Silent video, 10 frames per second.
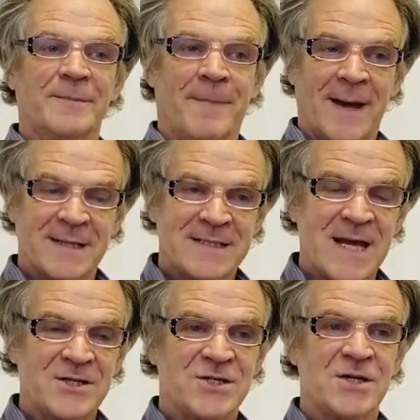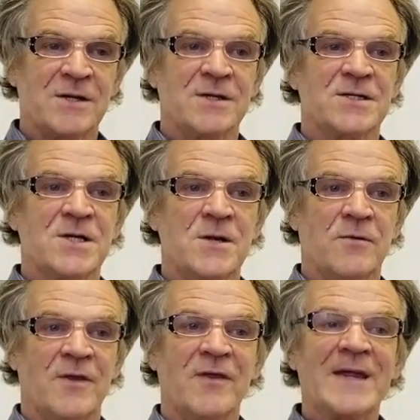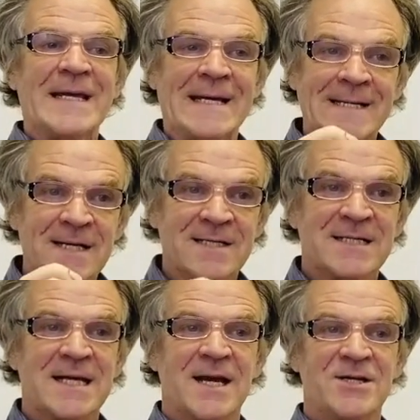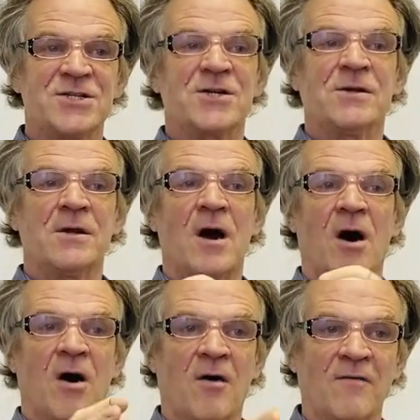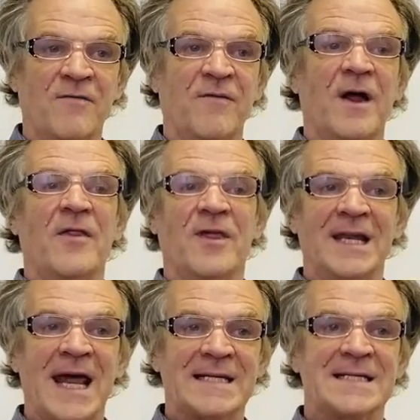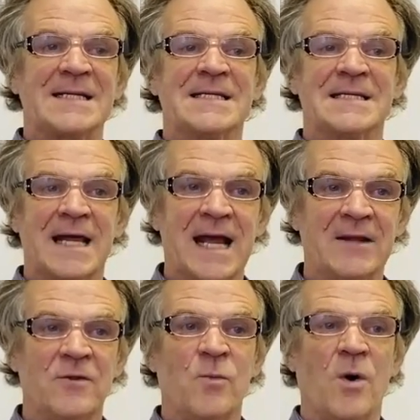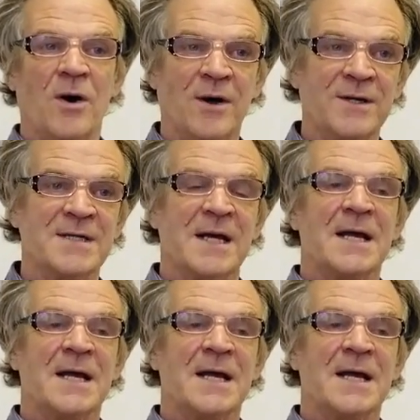pay attention to the enunciation of the letters in the word